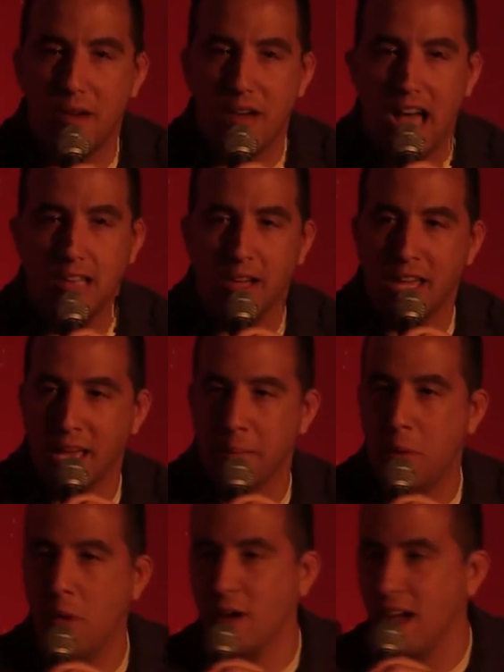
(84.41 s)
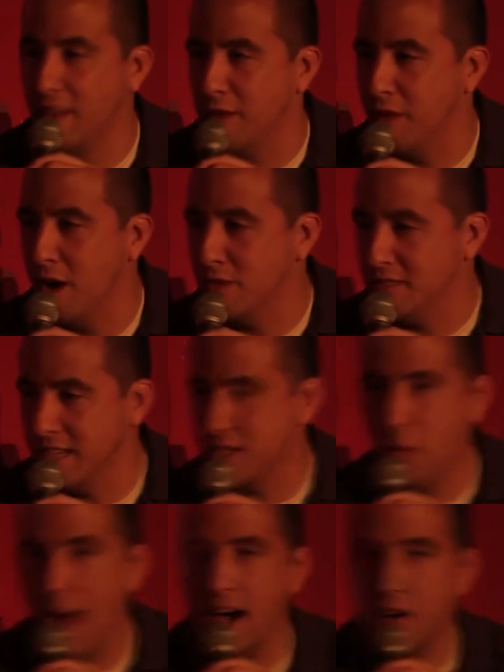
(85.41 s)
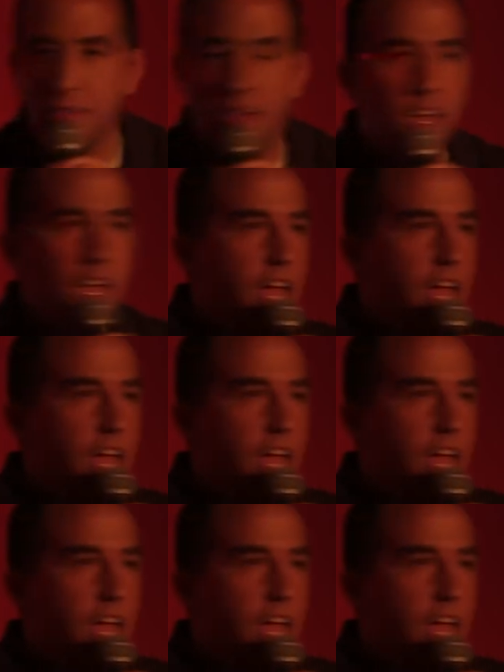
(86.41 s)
they're not looking at porn on their phones at 12.